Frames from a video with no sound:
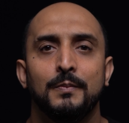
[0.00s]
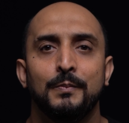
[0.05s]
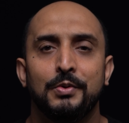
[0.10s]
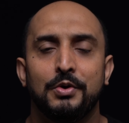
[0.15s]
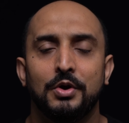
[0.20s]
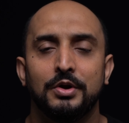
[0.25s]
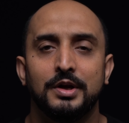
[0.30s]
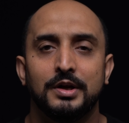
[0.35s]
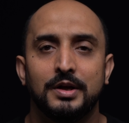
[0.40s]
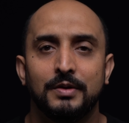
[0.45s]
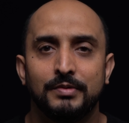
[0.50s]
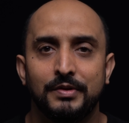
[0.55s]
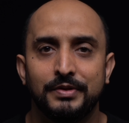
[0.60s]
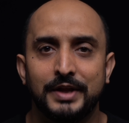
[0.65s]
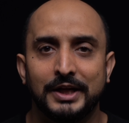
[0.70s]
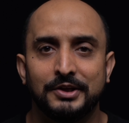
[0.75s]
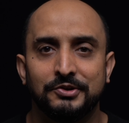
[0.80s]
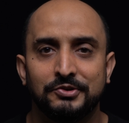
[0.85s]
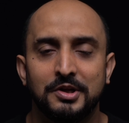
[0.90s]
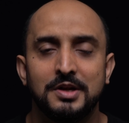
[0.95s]
because it gives a
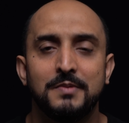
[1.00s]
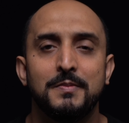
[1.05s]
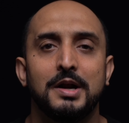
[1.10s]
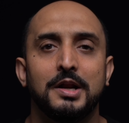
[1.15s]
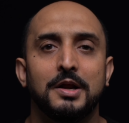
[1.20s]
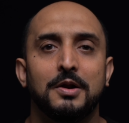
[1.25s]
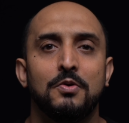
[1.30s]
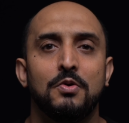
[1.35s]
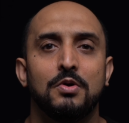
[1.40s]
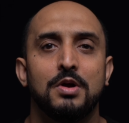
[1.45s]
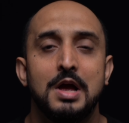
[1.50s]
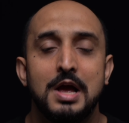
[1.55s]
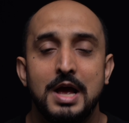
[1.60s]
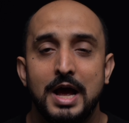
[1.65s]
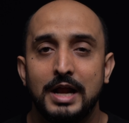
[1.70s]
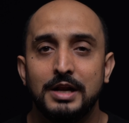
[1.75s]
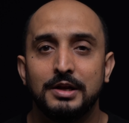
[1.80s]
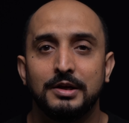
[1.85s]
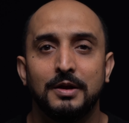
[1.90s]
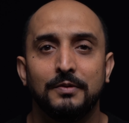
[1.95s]
nice cinematic look
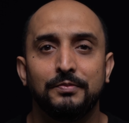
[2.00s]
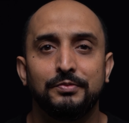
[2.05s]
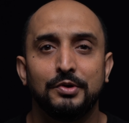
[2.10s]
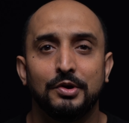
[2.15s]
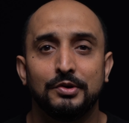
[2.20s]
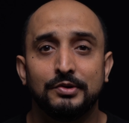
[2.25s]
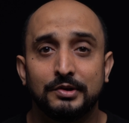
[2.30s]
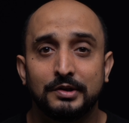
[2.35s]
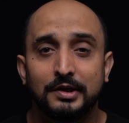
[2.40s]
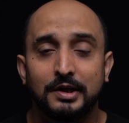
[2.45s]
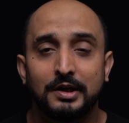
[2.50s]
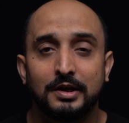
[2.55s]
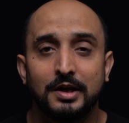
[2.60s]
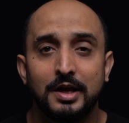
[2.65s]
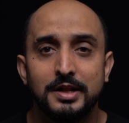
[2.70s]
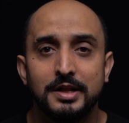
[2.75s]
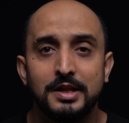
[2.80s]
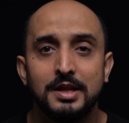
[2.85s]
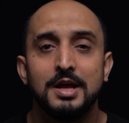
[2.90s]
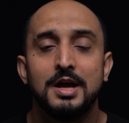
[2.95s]
and gives your
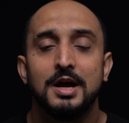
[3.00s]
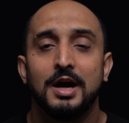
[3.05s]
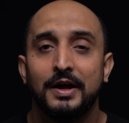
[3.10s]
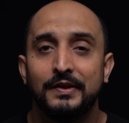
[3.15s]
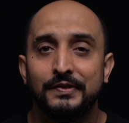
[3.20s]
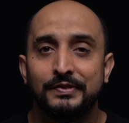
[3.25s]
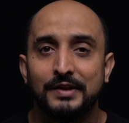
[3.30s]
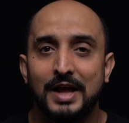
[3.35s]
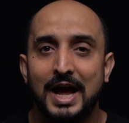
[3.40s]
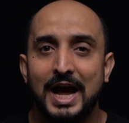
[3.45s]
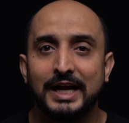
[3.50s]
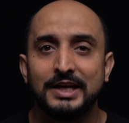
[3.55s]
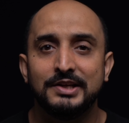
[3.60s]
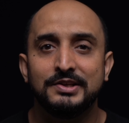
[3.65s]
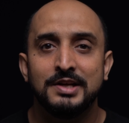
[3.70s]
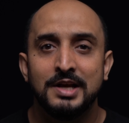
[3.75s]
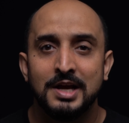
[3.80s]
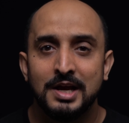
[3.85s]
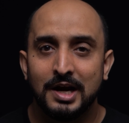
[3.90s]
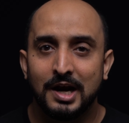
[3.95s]
skin a
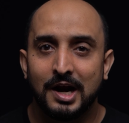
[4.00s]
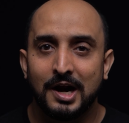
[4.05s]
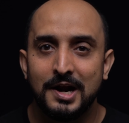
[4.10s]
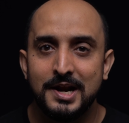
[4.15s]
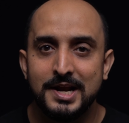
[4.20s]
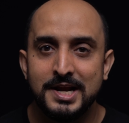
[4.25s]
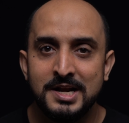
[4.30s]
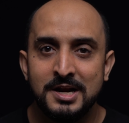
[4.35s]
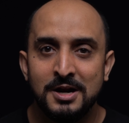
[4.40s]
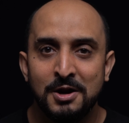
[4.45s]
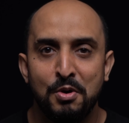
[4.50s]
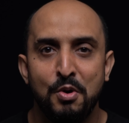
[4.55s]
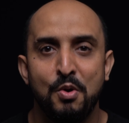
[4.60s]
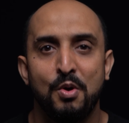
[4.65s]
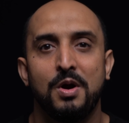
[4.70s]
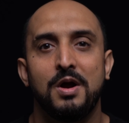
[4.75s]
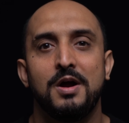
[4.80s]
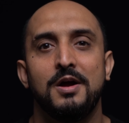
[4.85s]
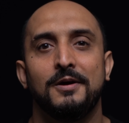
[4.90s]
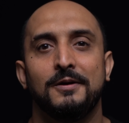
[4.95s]
nice clean
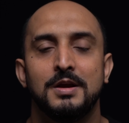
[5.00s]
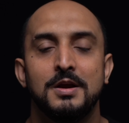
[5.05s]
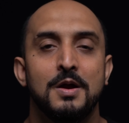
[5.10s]
look.